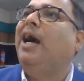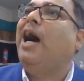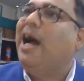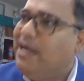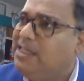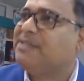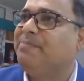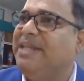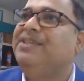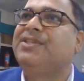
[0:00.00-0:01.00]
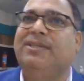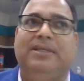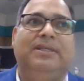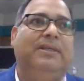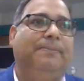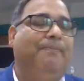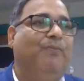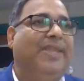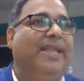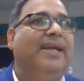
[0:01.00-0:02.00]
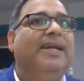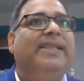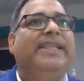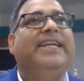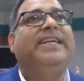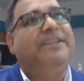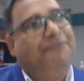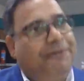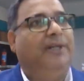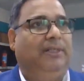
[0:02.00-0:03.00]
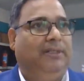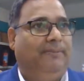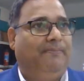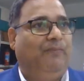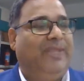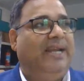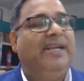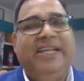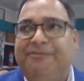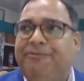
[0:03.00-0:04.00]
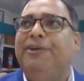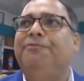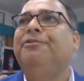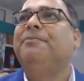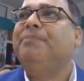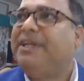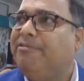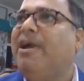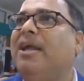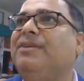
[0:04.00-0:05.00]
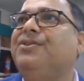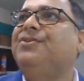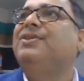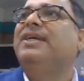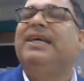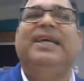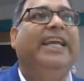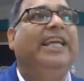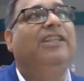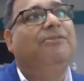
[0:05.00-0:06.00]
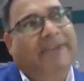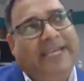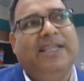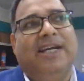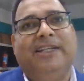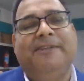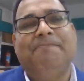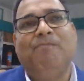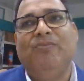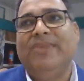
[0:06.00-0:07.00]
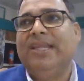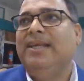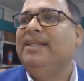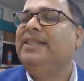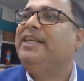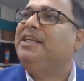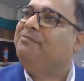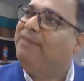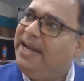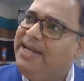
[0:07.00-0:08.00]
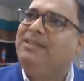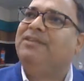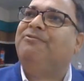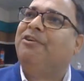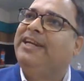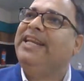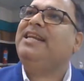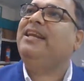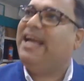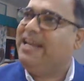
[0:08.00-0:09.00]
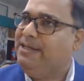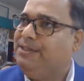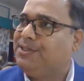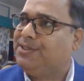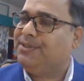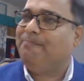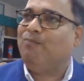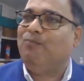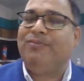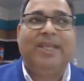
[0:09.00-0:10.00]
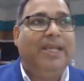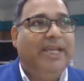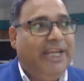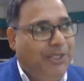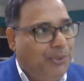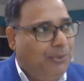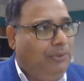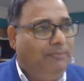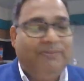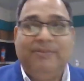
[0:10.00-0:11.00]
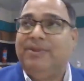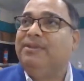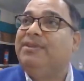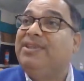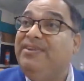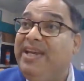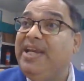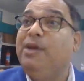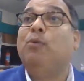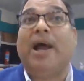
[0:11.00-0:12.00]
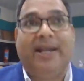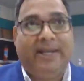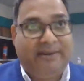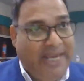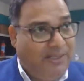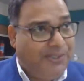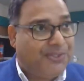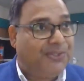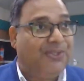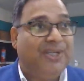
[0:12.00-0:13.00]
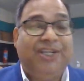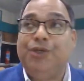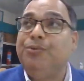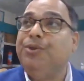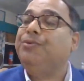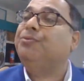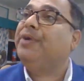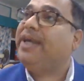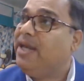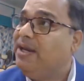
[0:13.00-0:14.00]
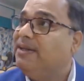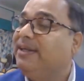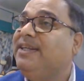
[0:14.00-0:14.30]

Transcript: and Spenser, they differ from Petrarch in the way that they divide the 14 lines into 3 quatrains, Q-U-A-T-R-A-I-N-S,